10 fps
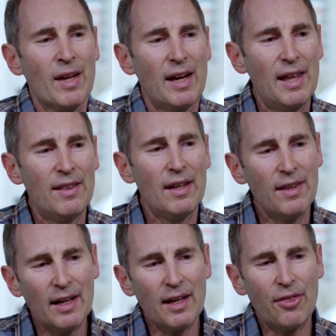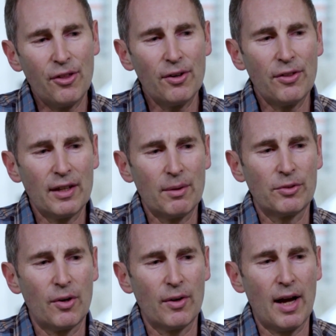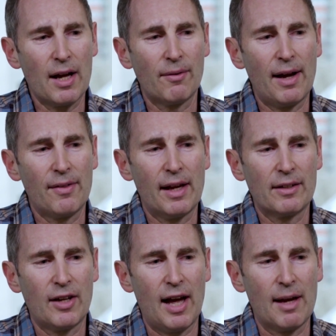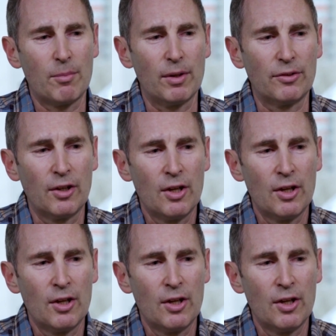And then a third thing that was going on around that time was